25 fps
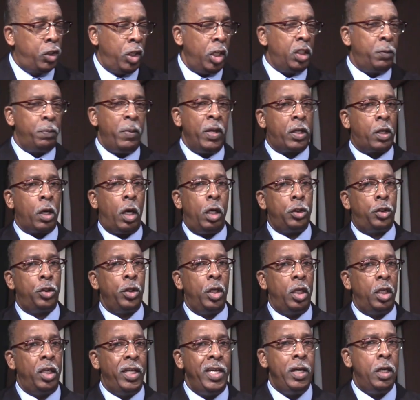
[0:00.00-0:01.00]
Just because
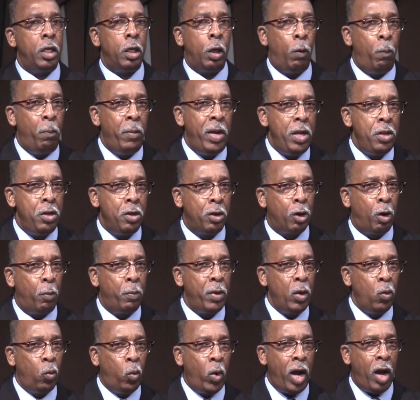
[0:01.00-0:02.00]
you're a leader don't mean you're going
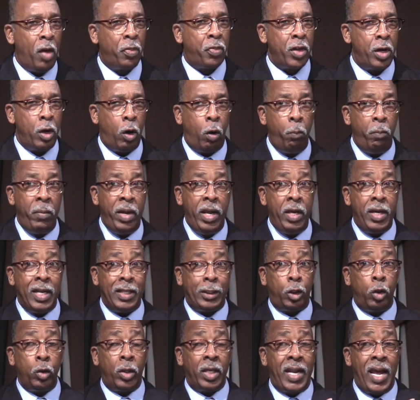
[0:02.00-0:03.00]
to be wealthy. Don't mean
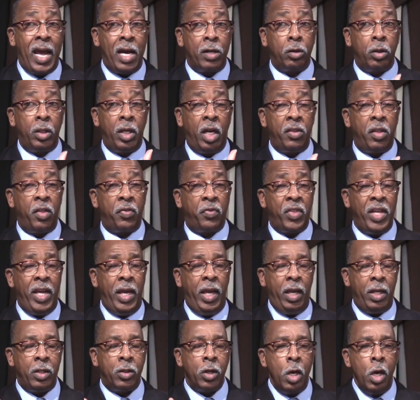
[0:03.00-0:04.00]
that you can handle other
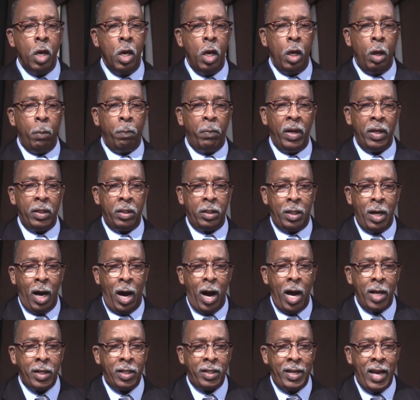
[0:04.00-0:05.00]
things. But
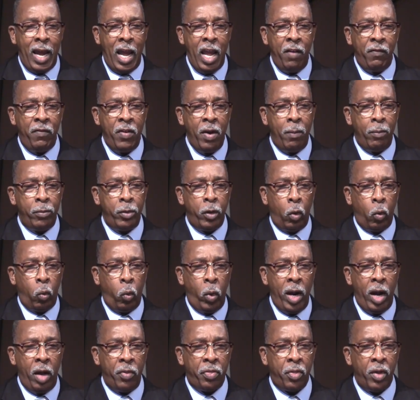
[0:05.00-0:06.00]
God gave him the
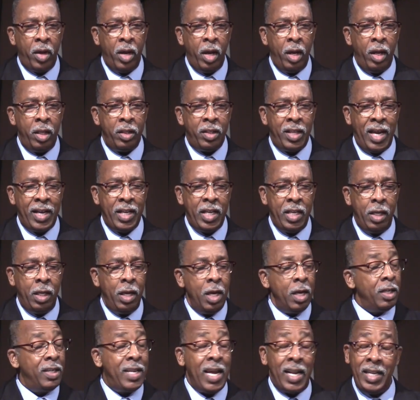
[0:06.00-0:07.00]
wealth that he
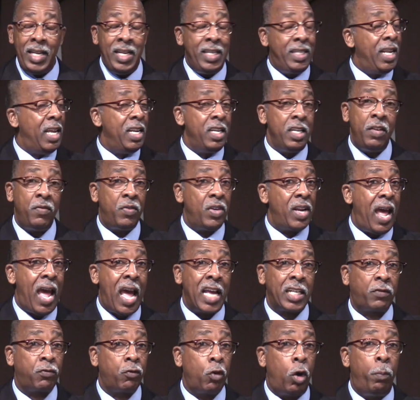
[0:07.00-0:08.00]
that he didn't even
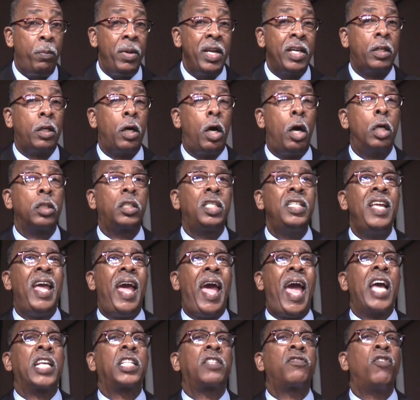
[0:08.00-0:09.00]
ask for because he
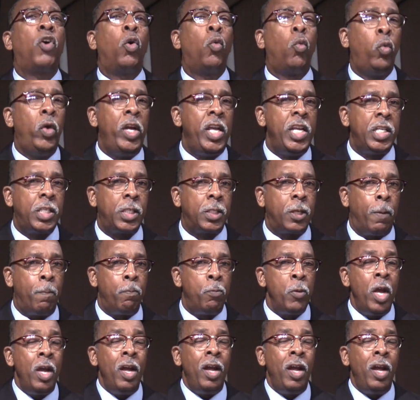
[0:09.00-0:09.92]
asked for wisdom